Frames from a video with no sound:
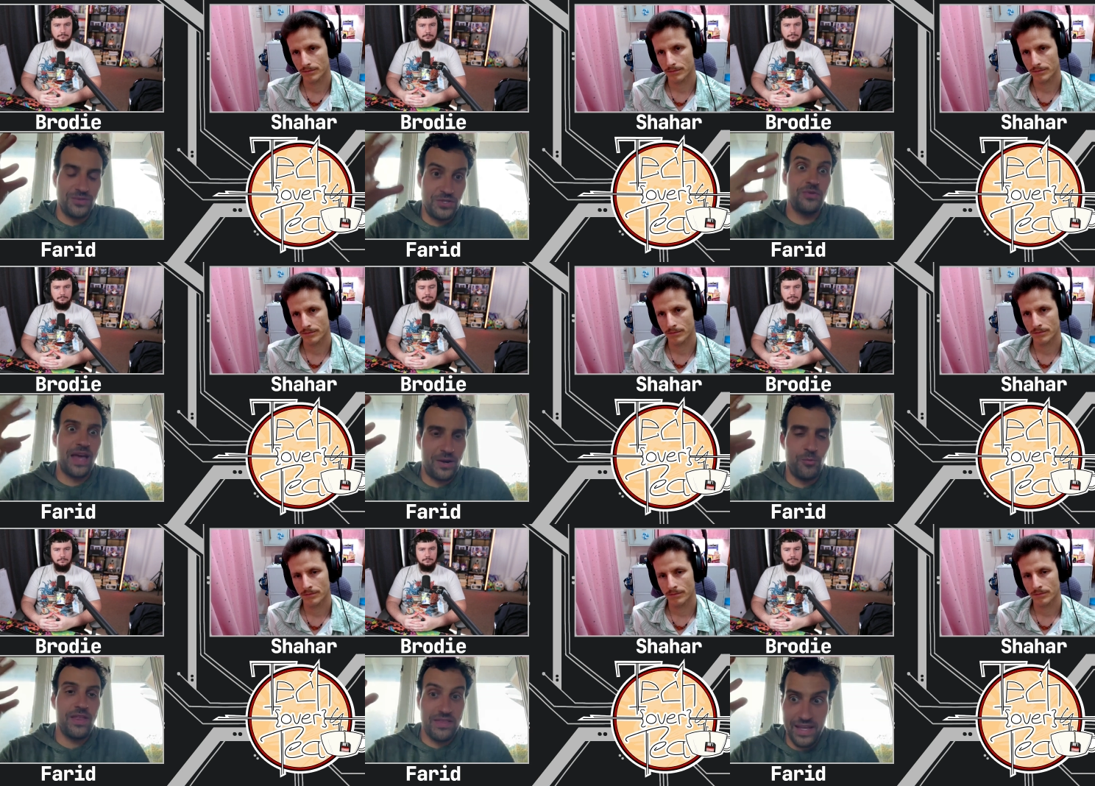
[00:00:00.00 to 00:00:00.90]
Speaker 1: you do
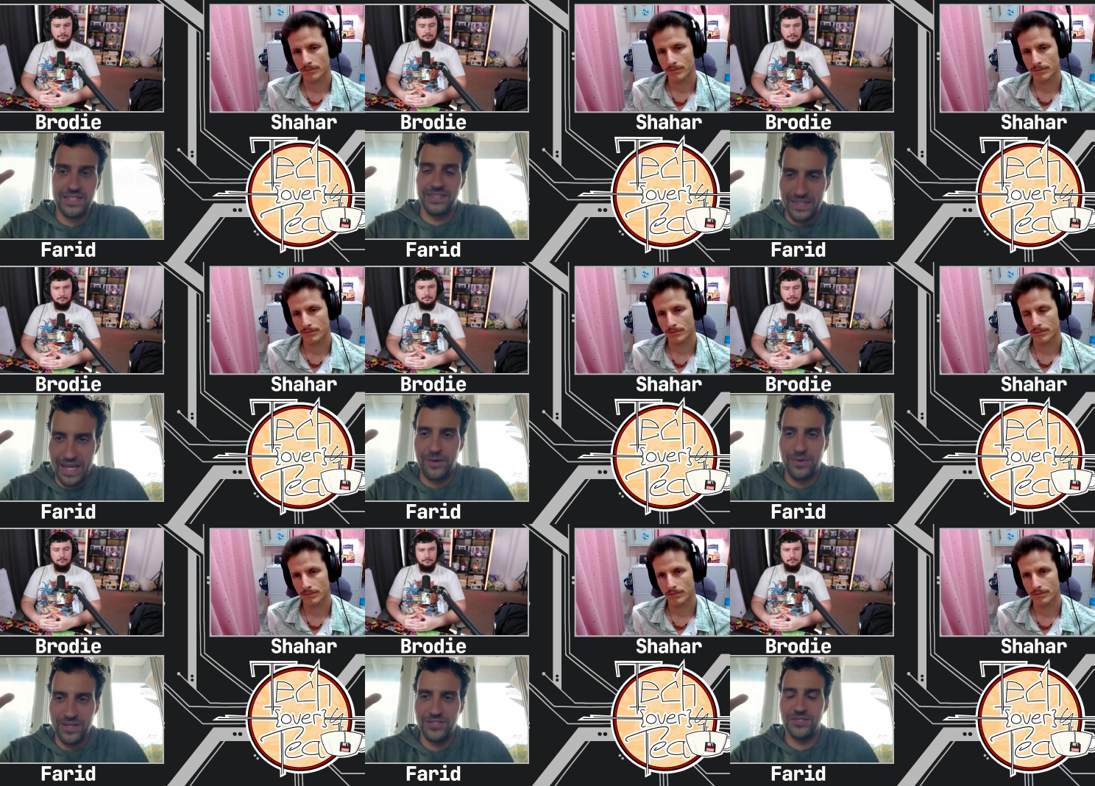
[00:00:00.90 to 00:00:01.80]
that with Nix the
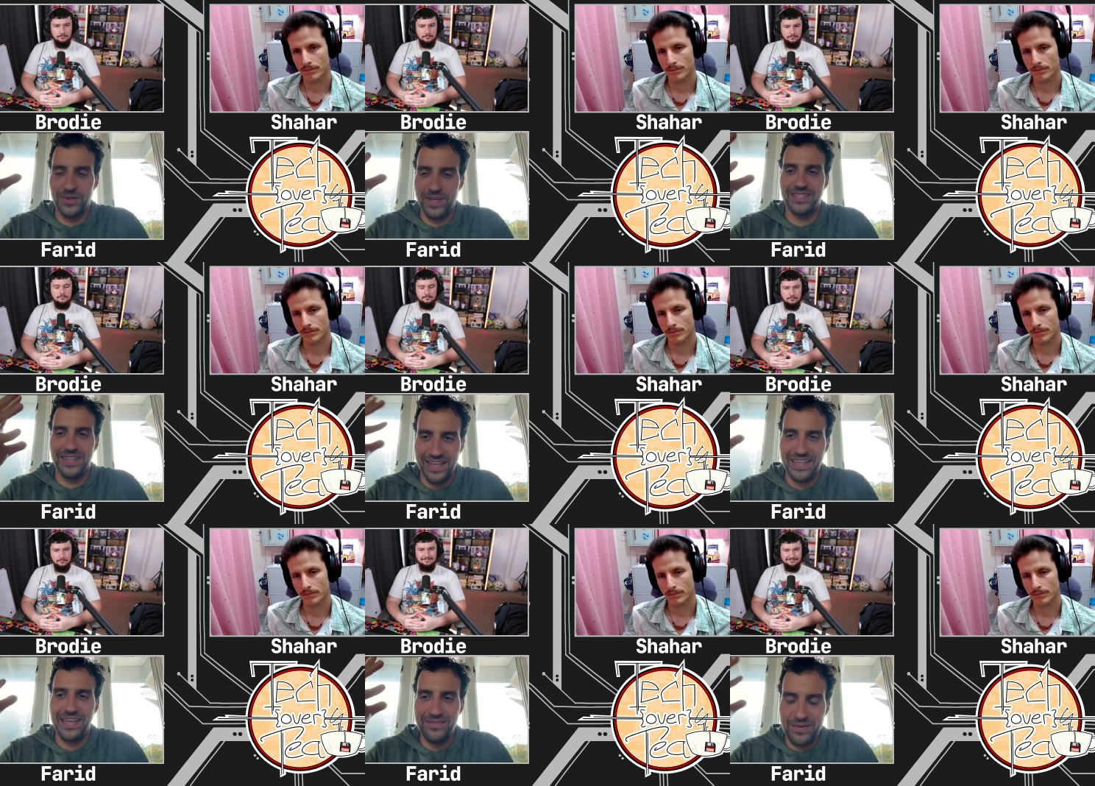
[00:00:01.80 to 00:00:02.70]
language. So it gets
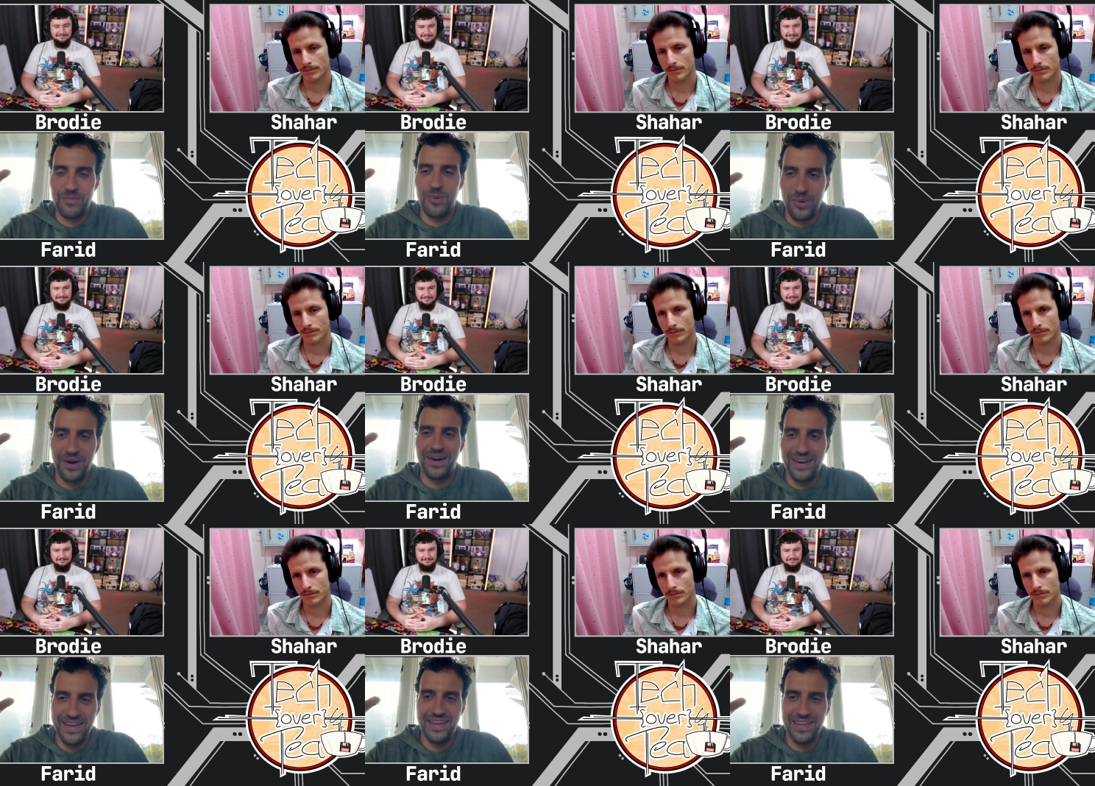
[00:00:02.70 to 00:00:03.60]
like even
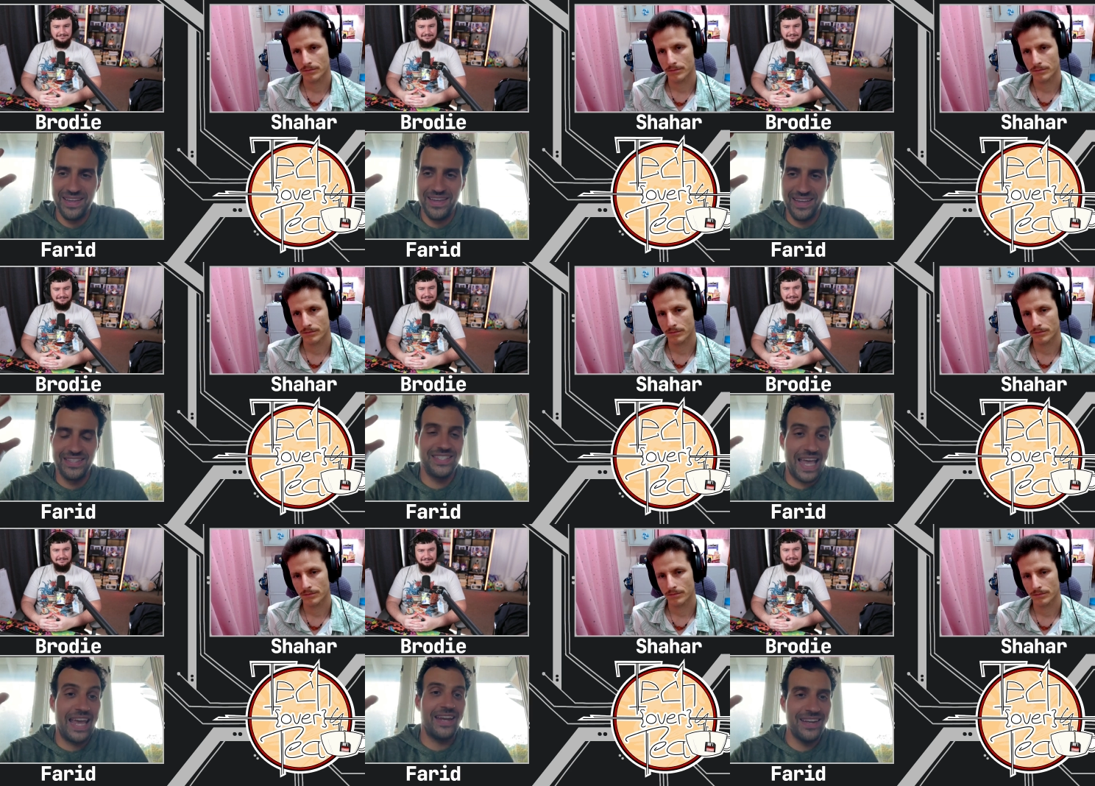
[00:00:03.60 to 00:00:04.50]
more
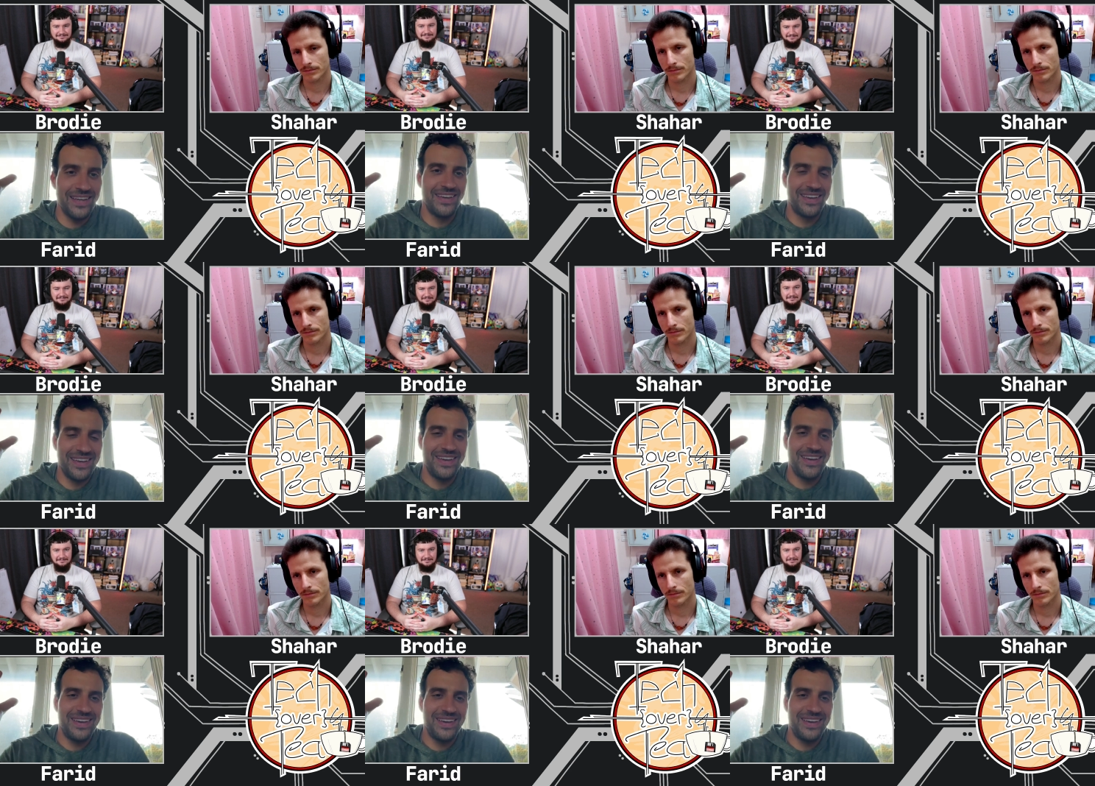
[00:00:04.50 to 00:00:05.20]
insane. Mm-hmm.